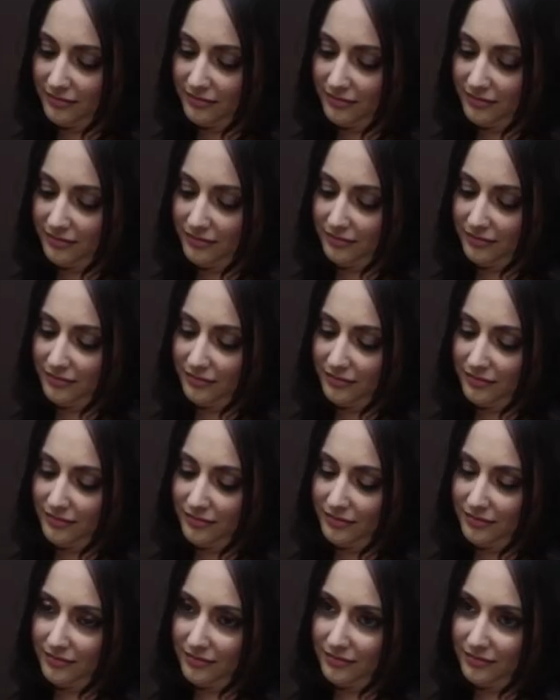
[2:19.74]

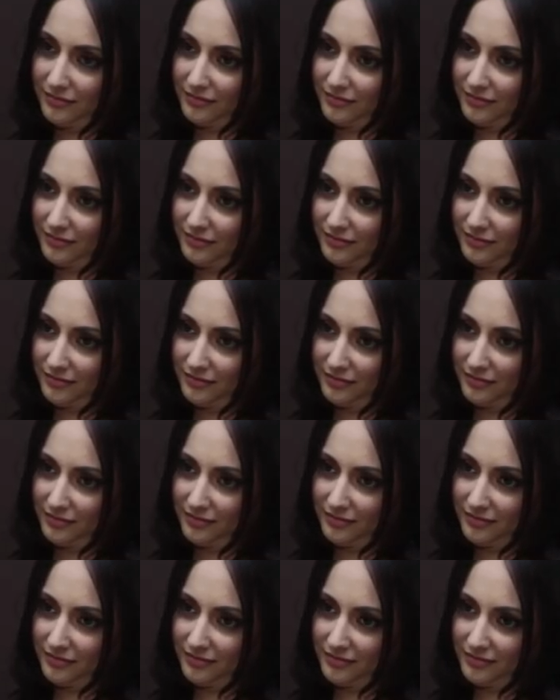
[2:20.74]

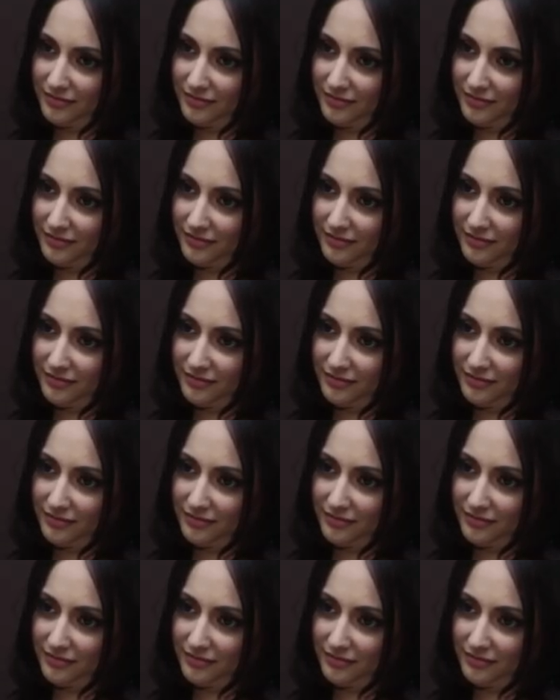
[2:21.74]

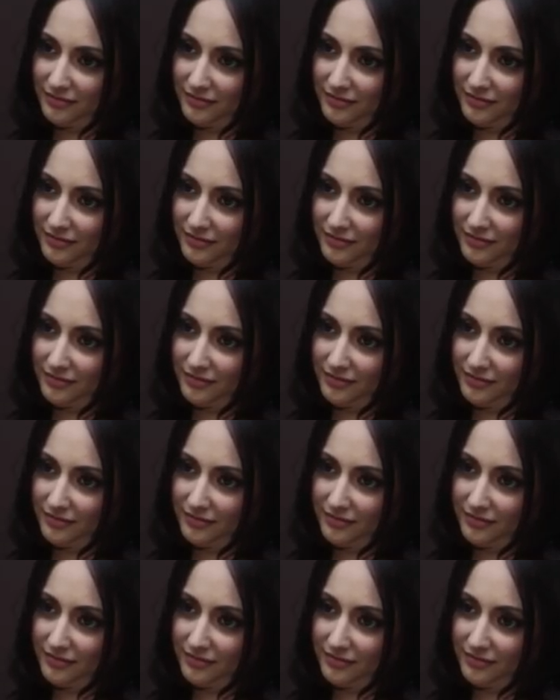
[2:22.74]

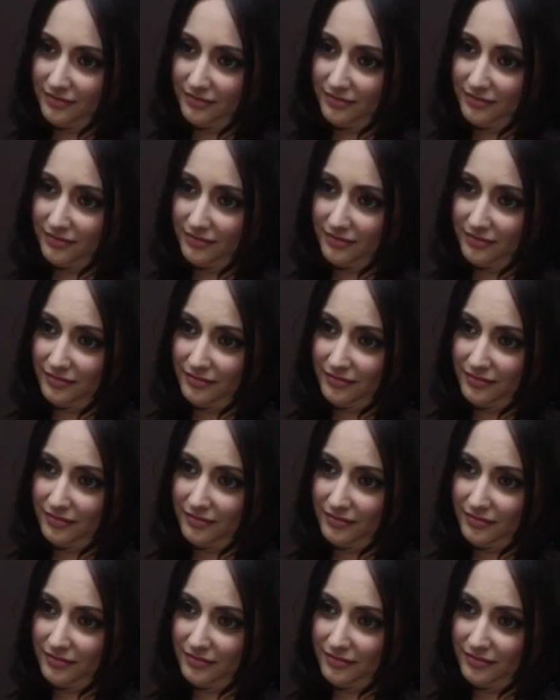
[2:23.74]

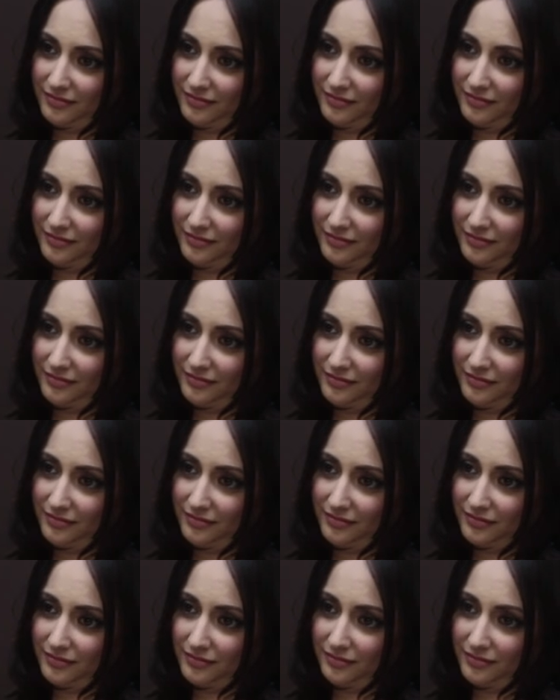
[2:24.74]

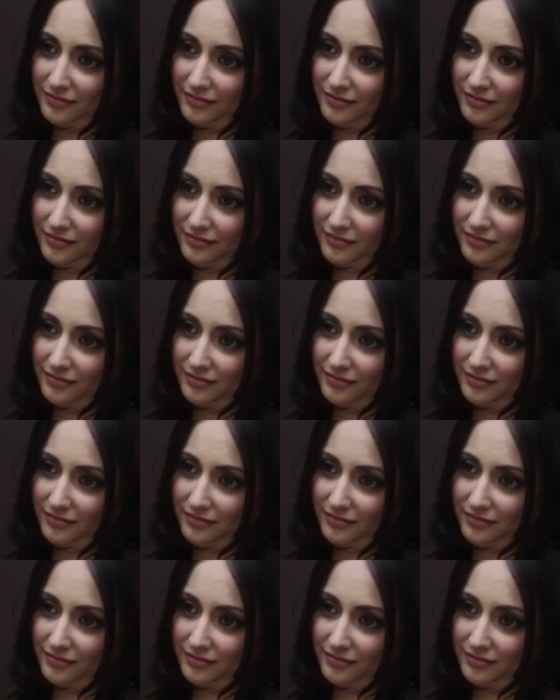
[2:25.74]
[no speech]